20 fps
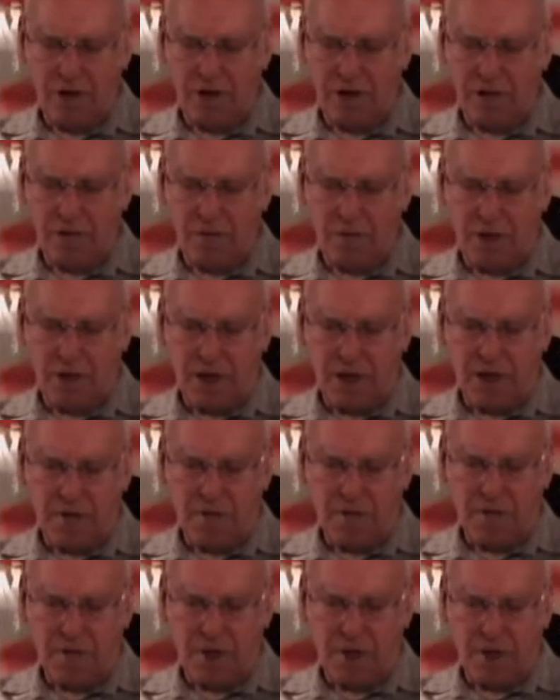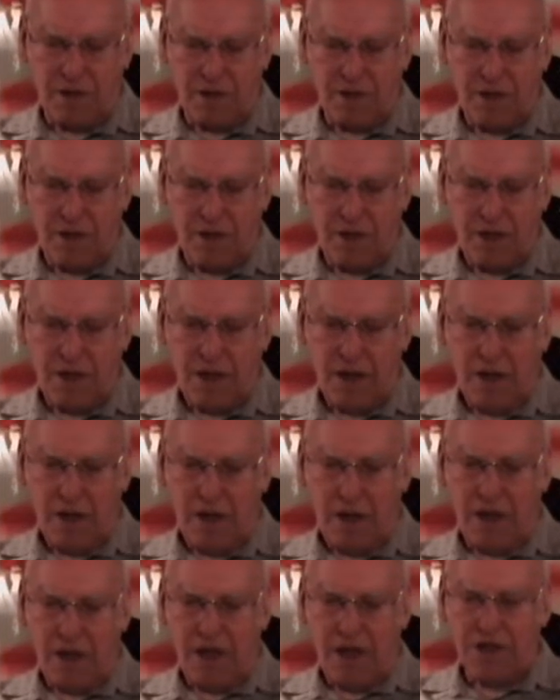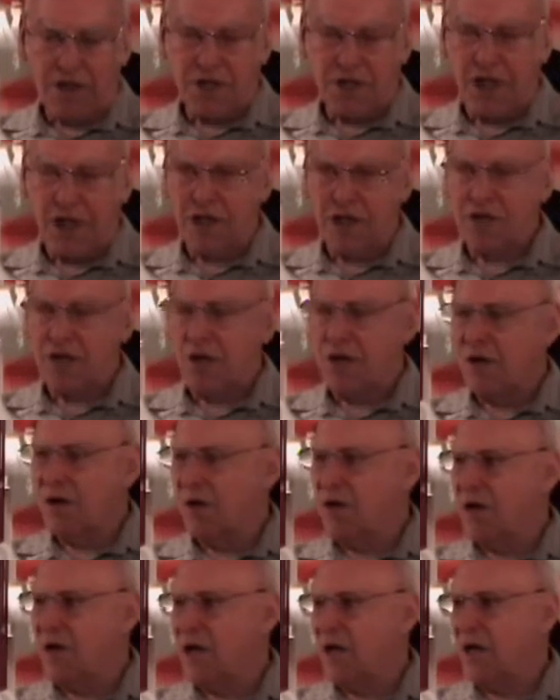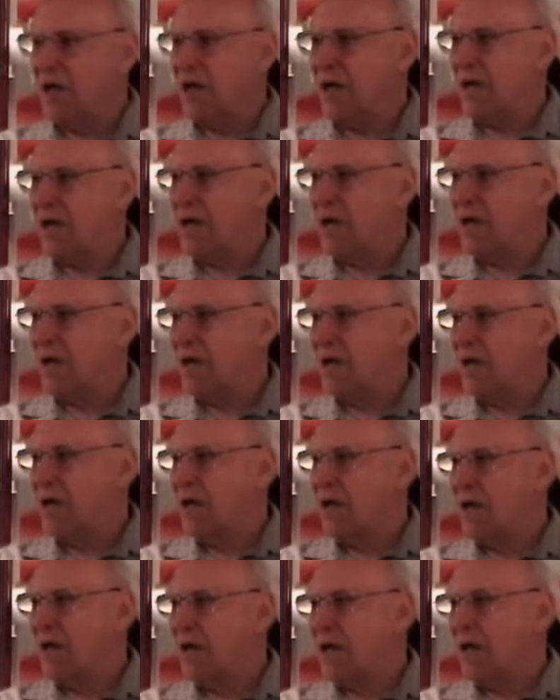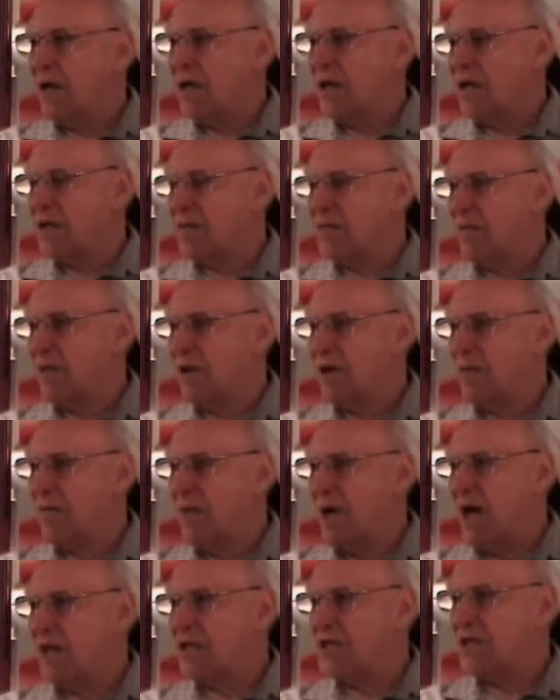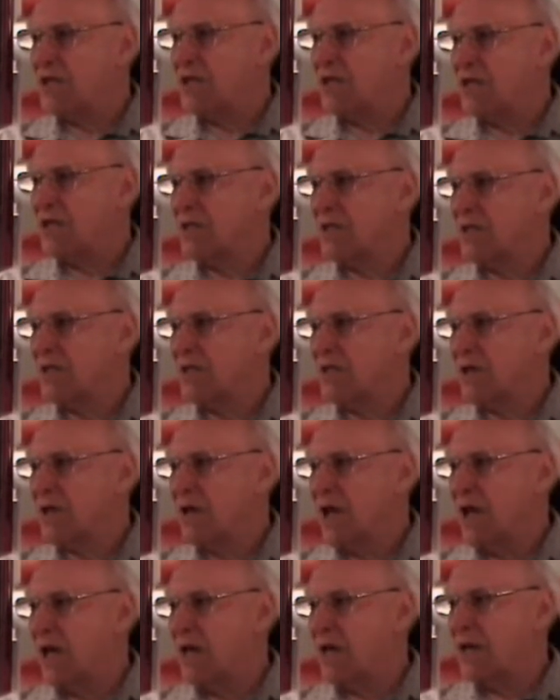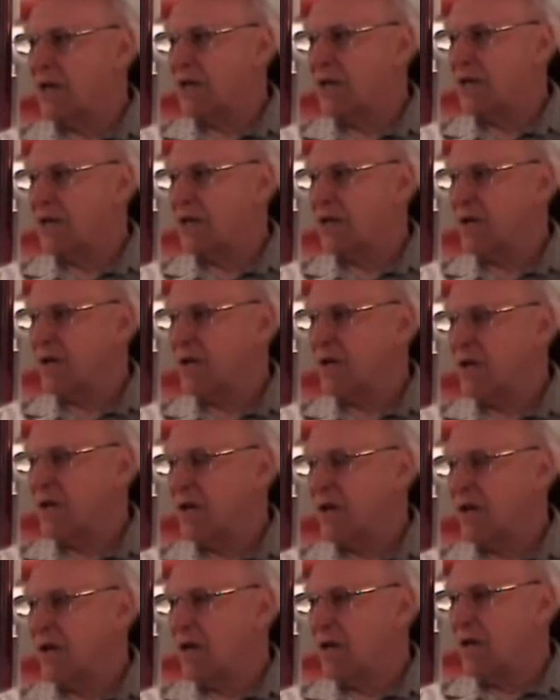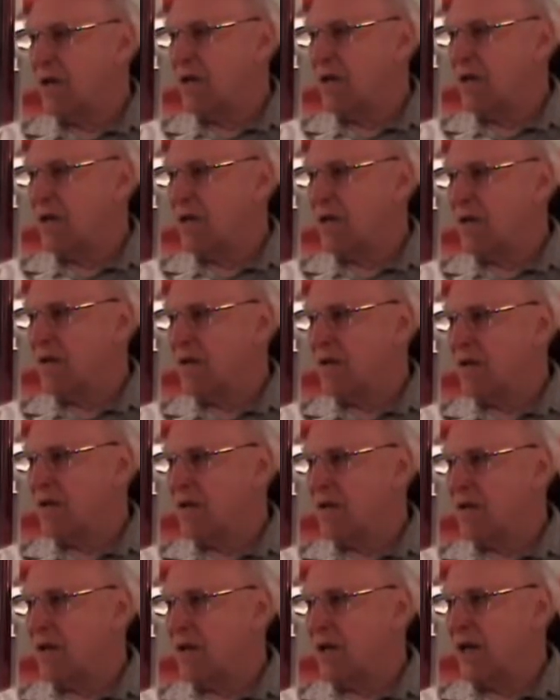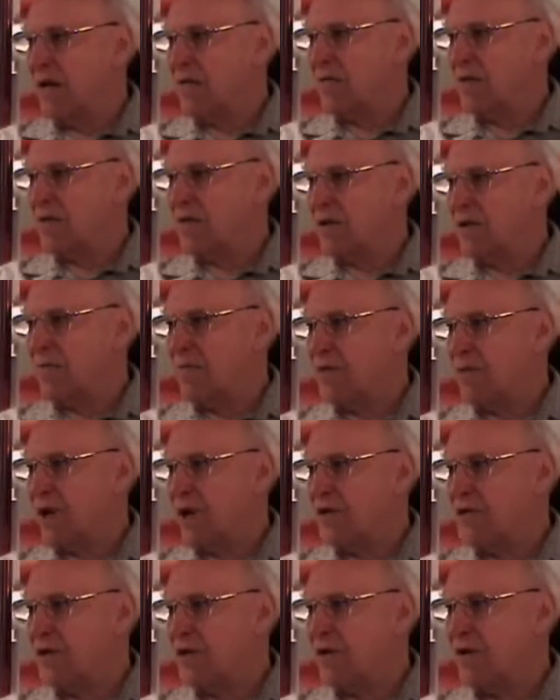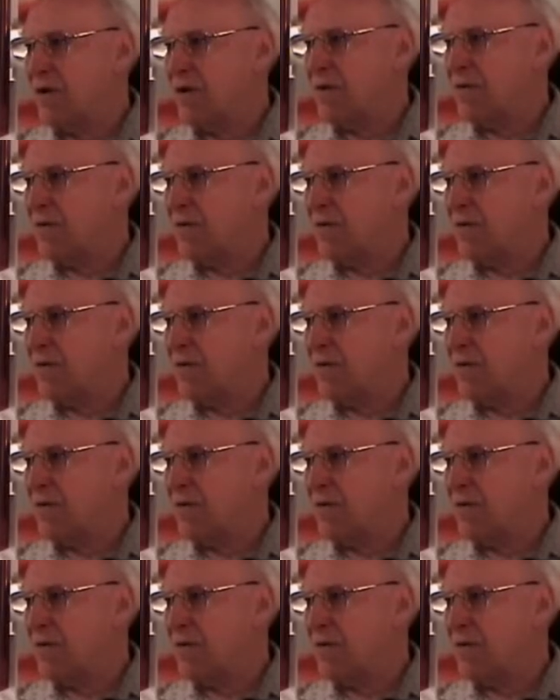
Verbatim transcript: went to pick up the SS Lurline. It's one of Matson's lines, and that was a pleasure